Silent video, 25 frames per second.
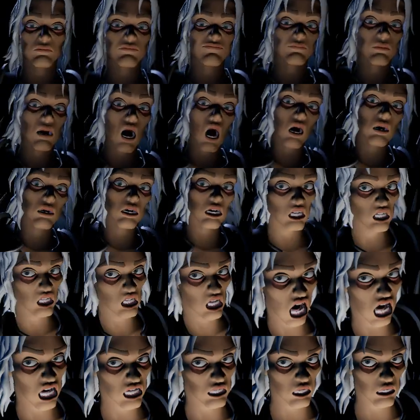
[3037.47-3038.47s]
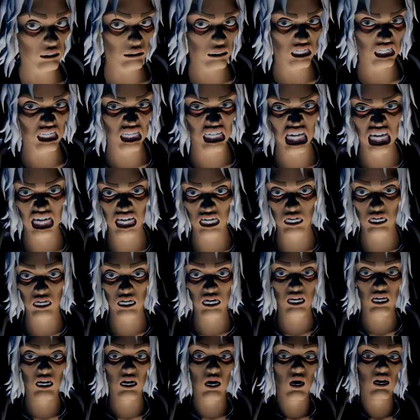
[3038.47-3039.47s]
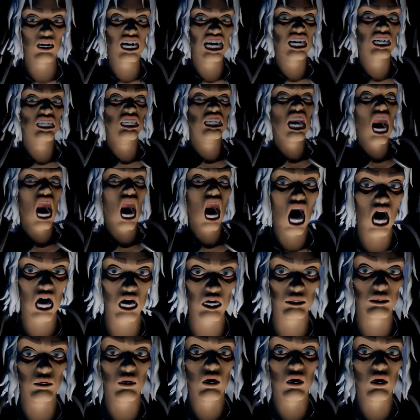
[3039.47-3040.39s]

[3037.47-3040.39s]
Bullshit, you see! You're in a dark room!